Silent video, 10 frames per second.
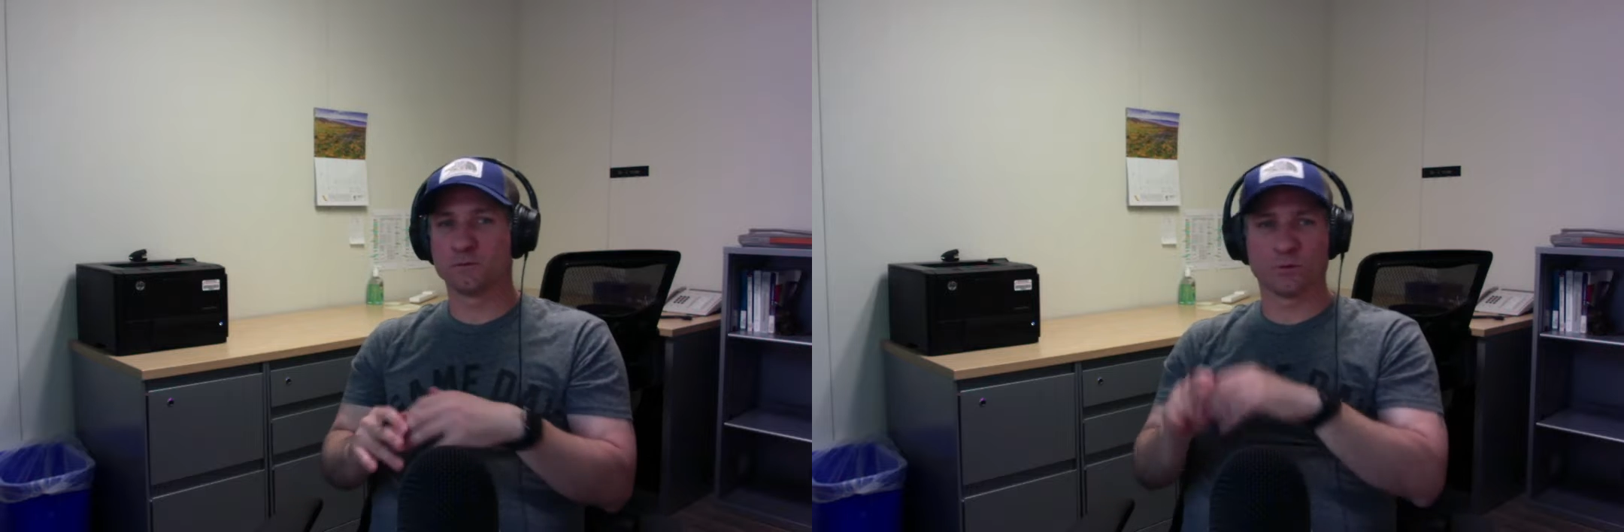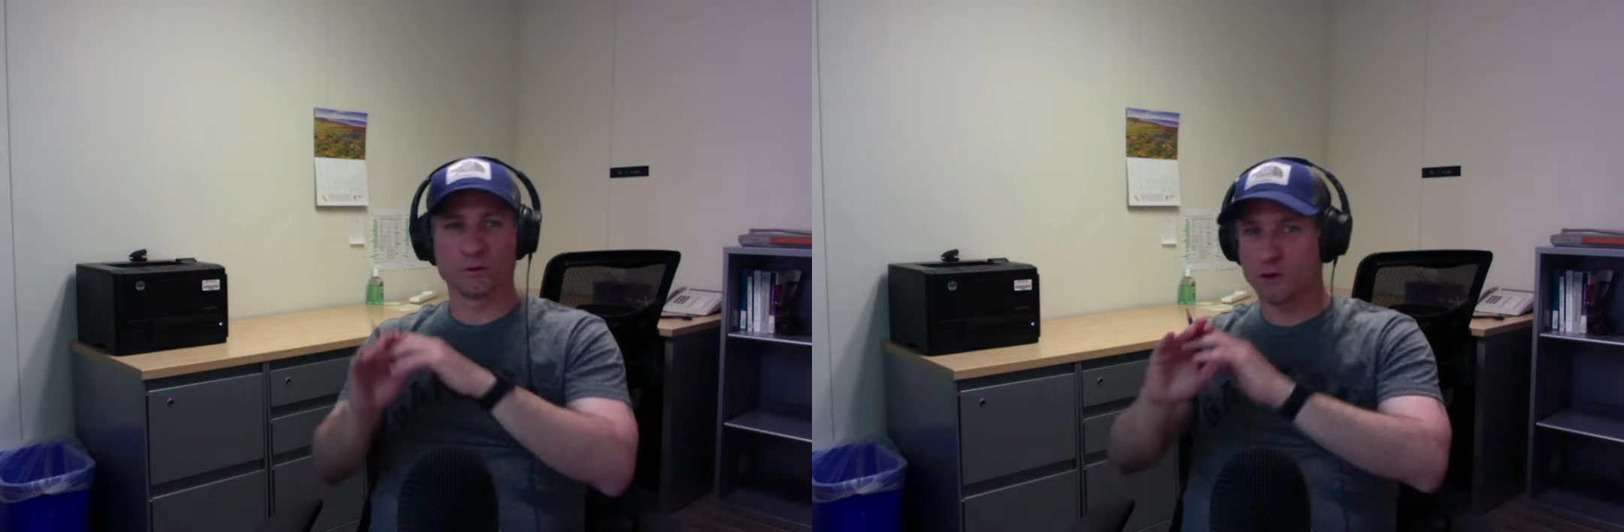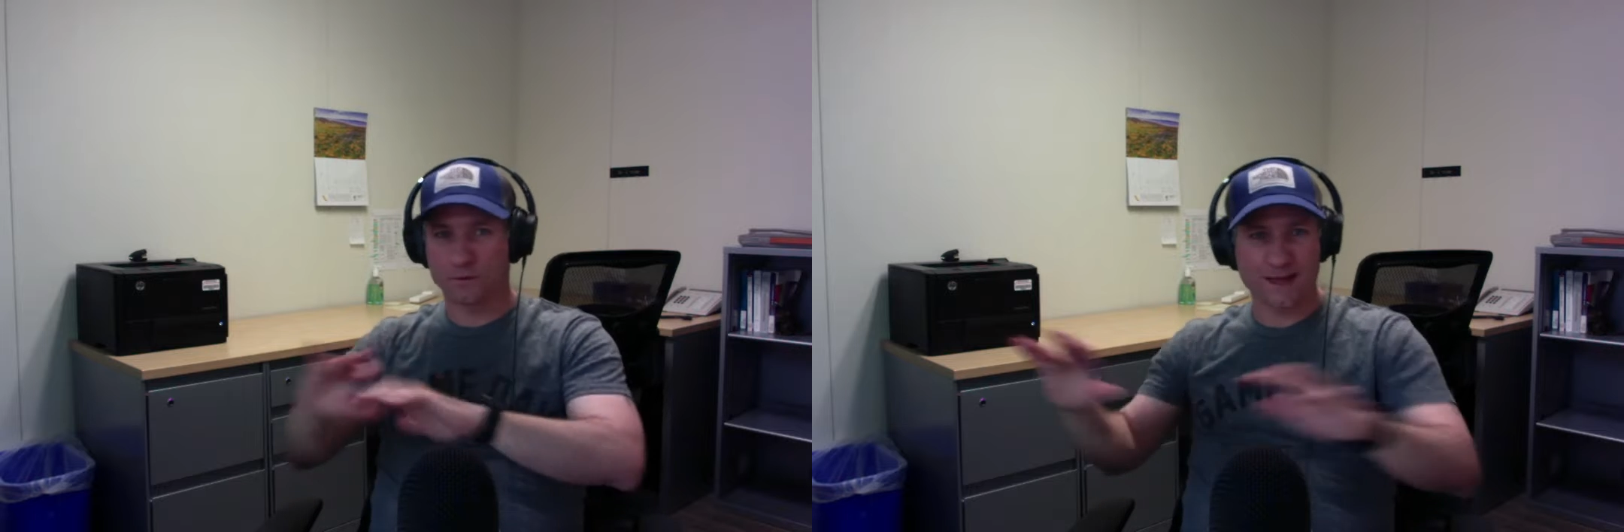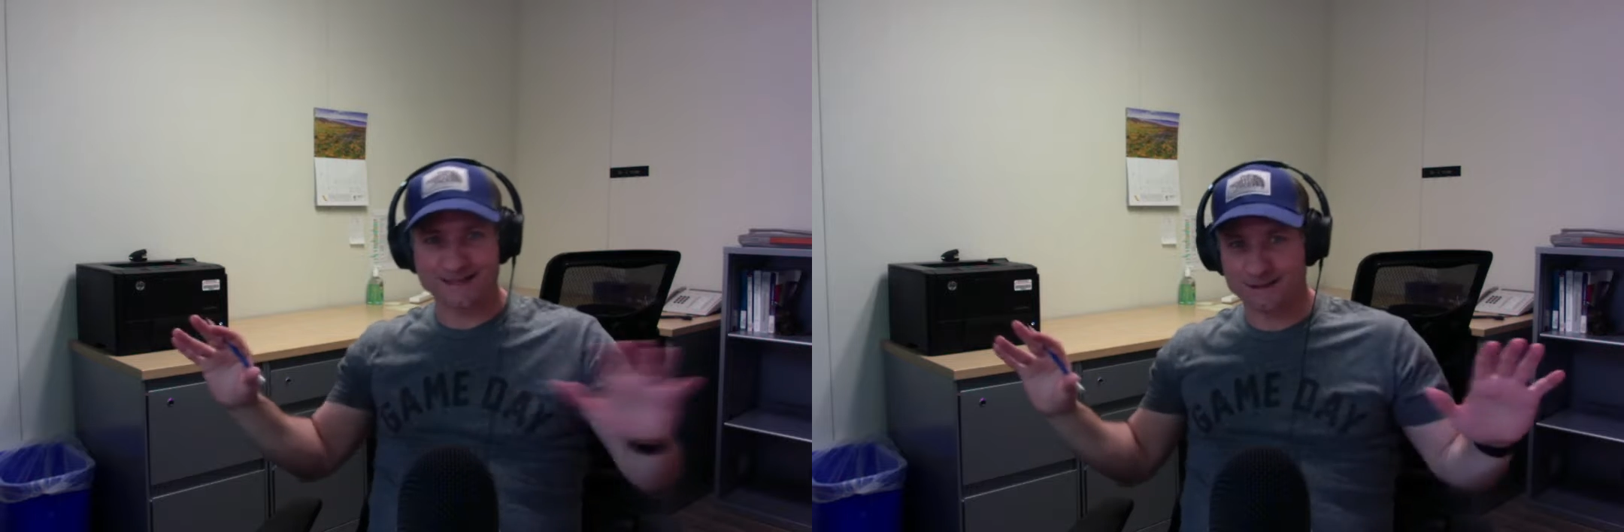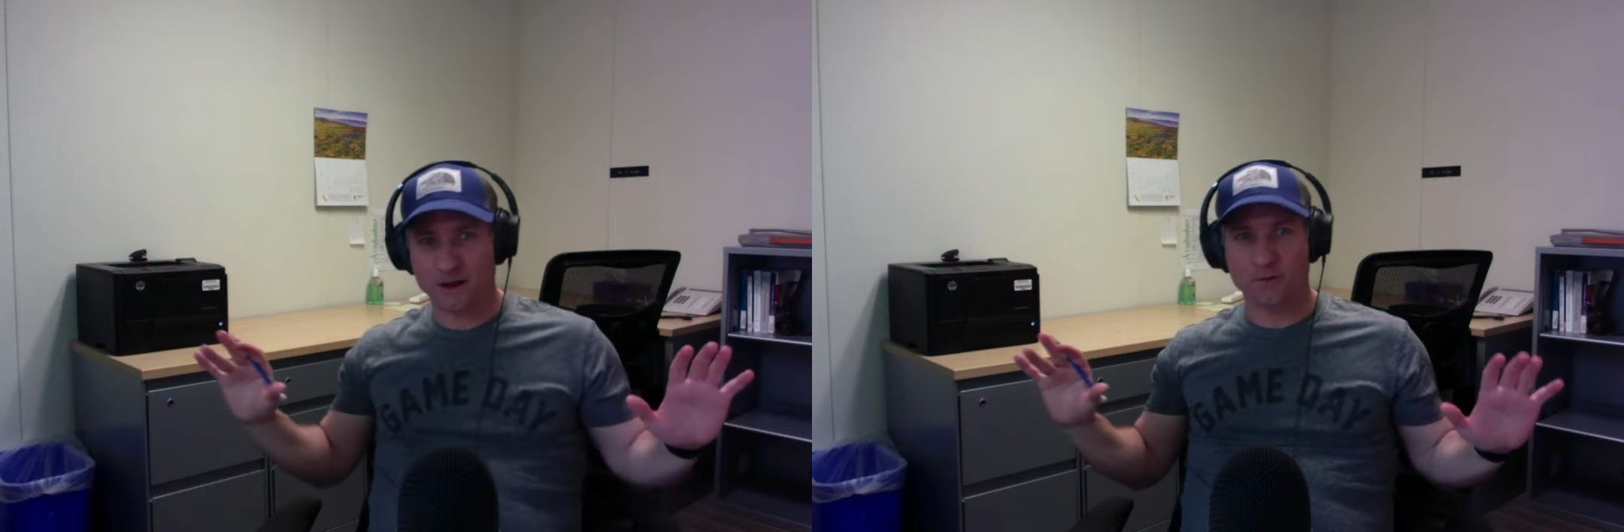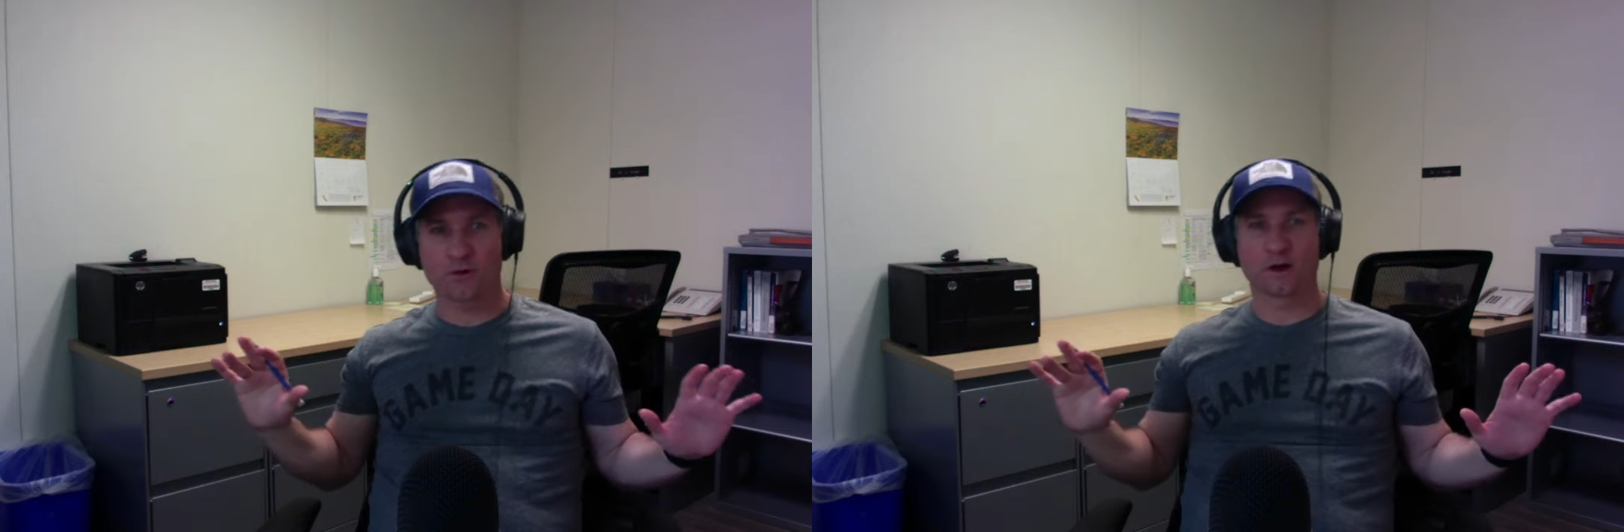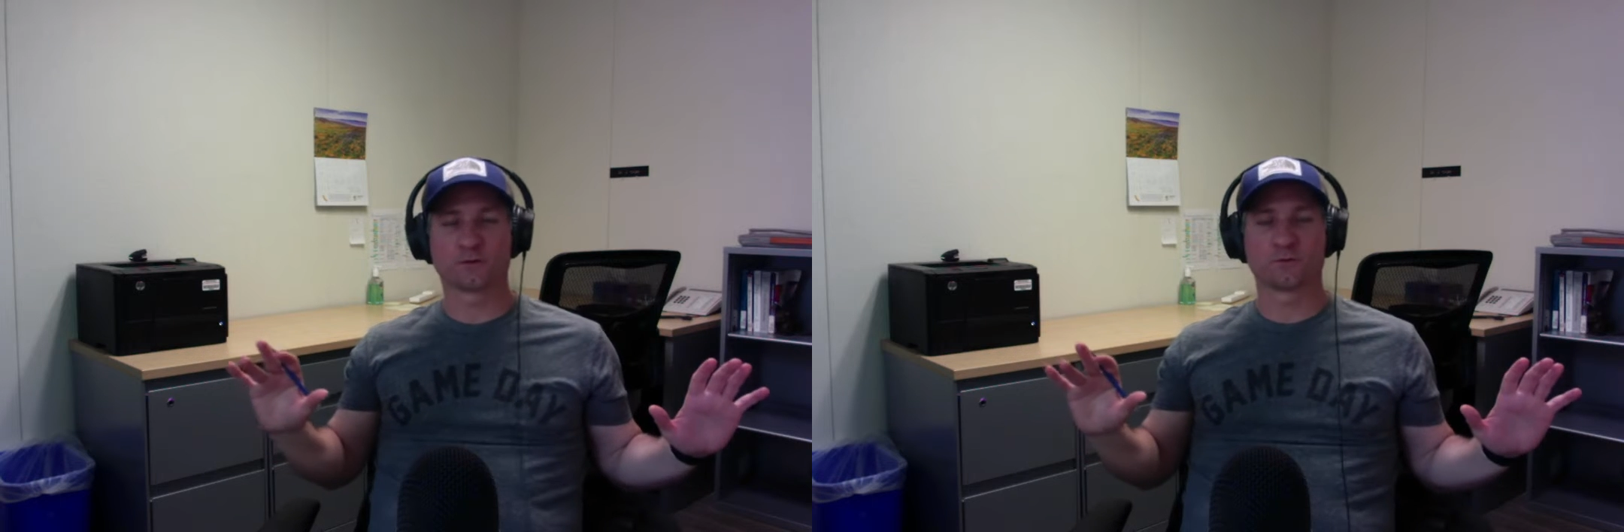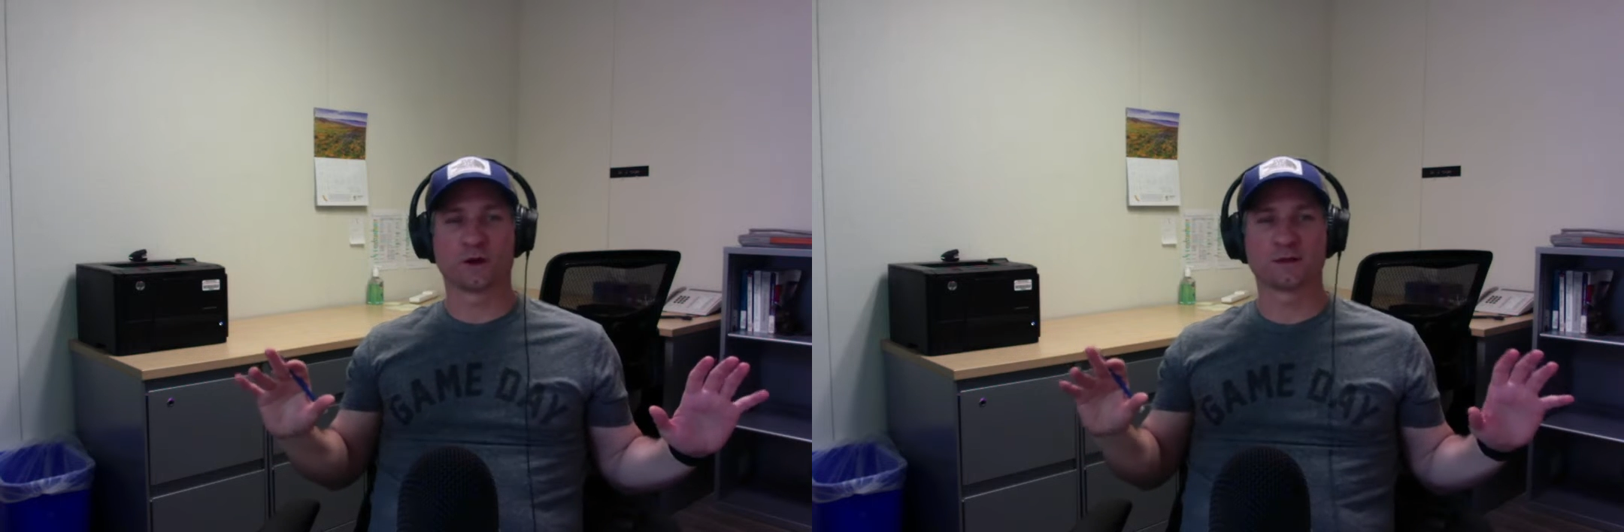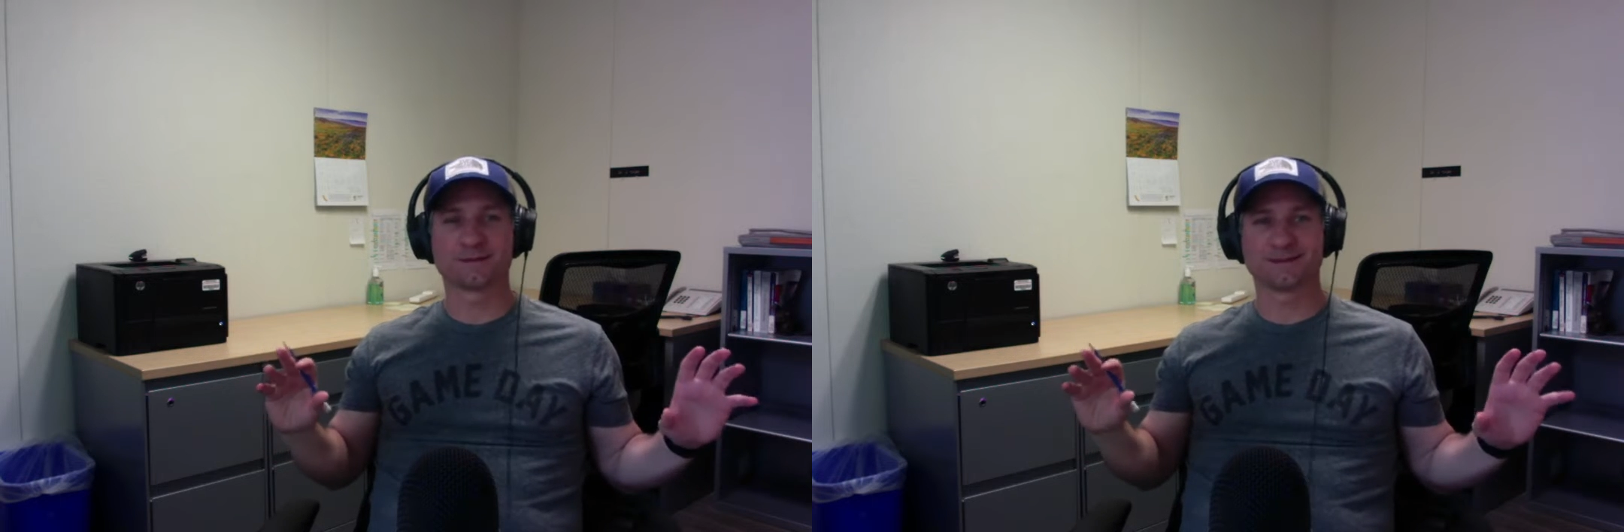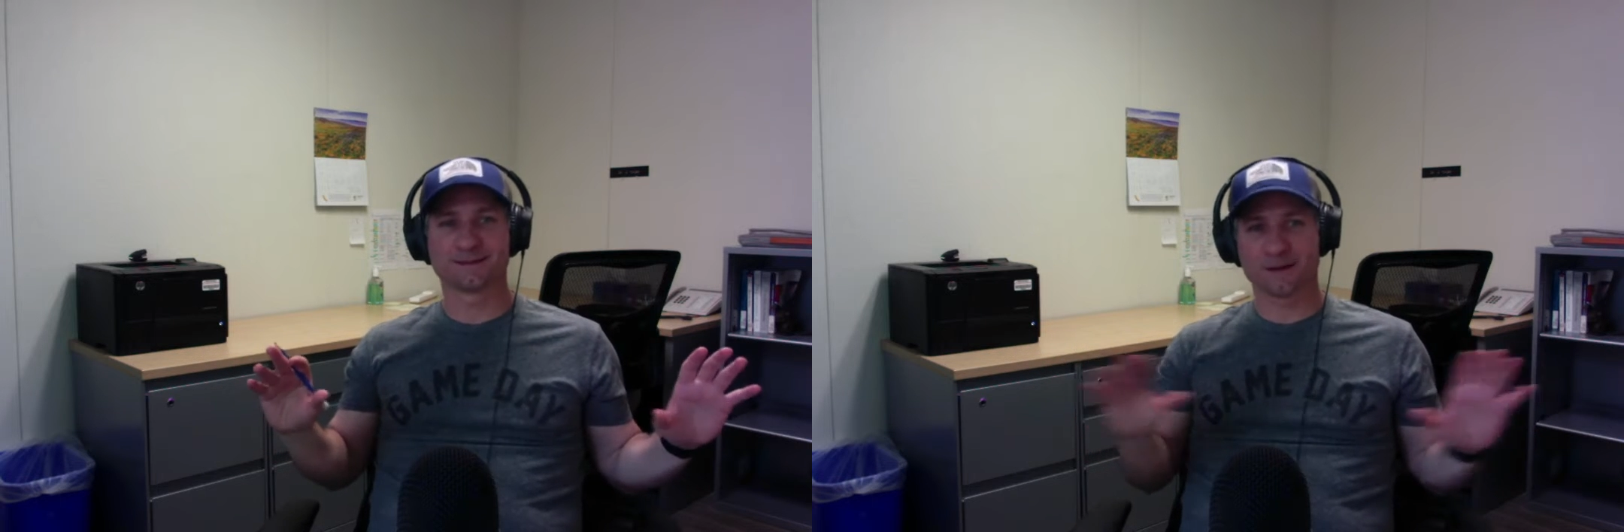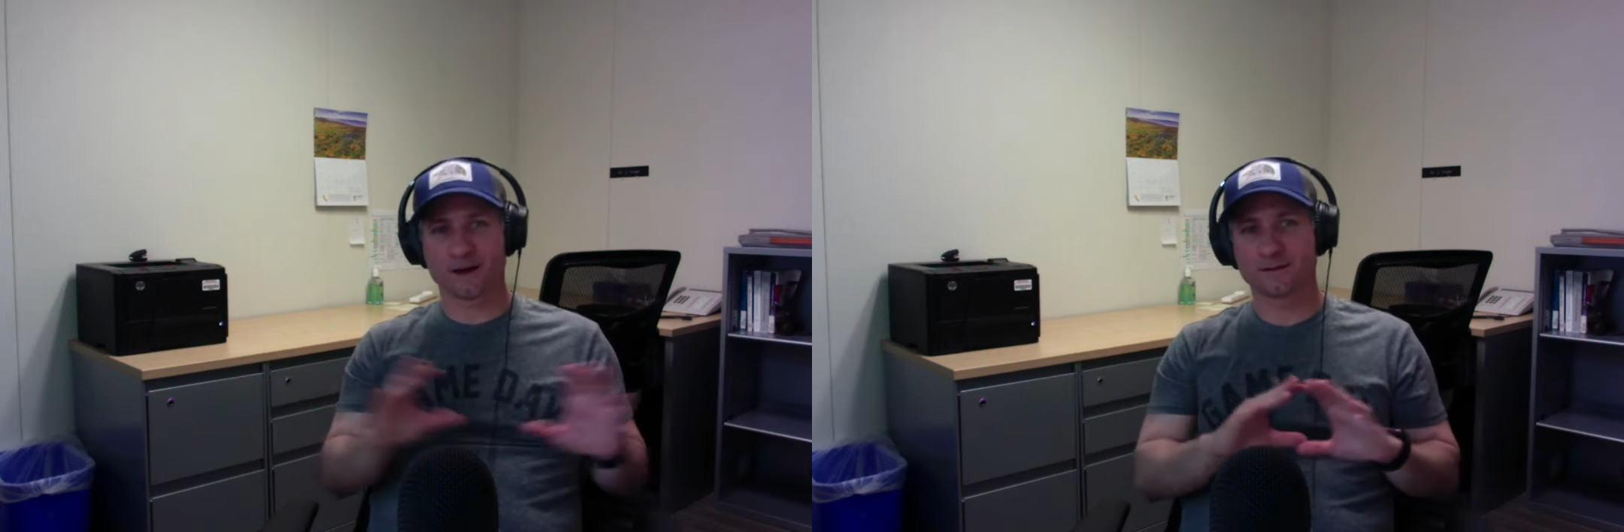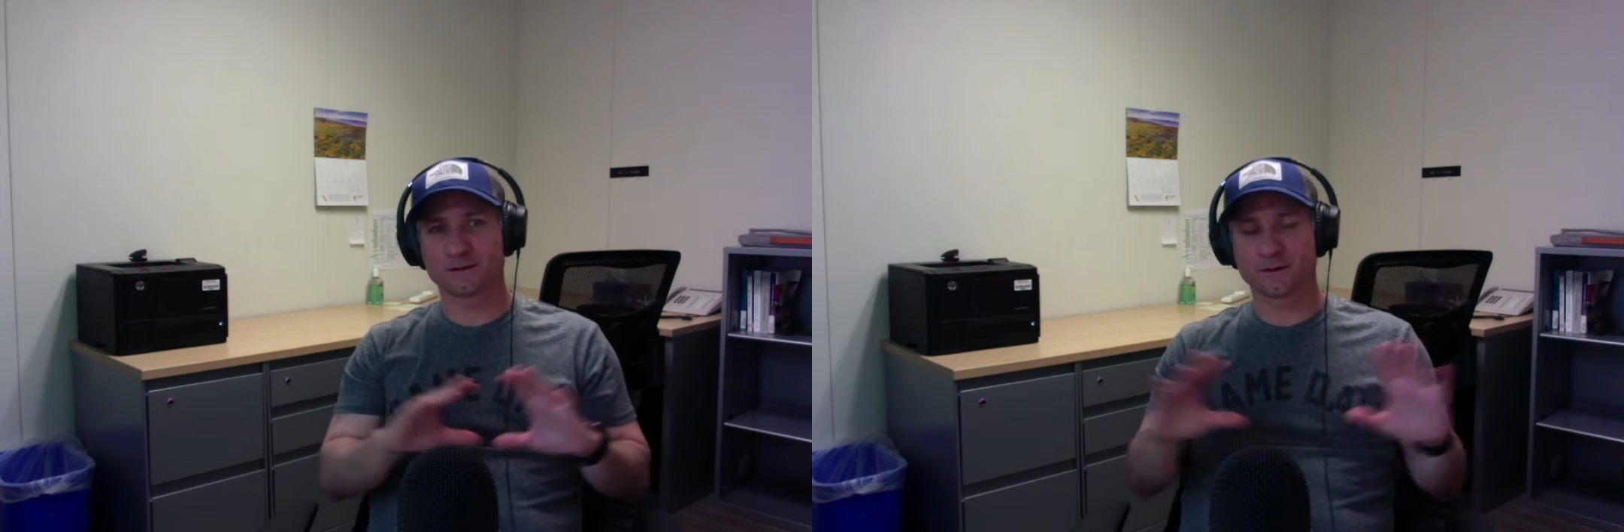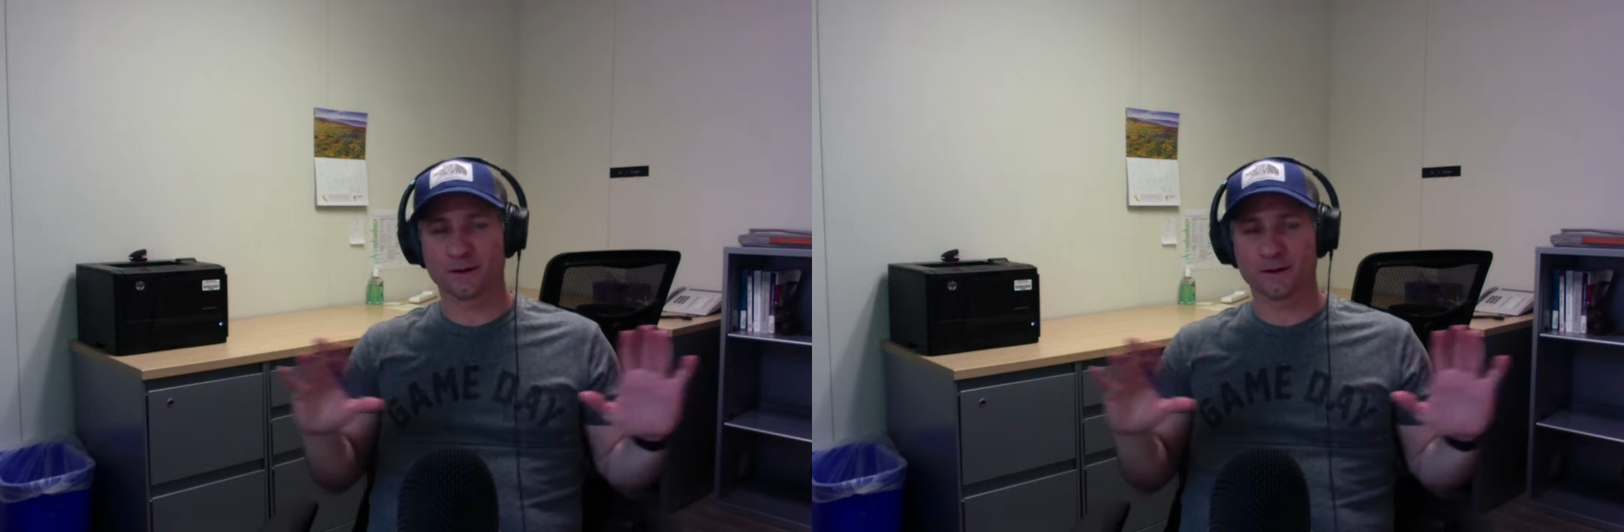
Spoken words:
No, that's not Ross. Ross is not.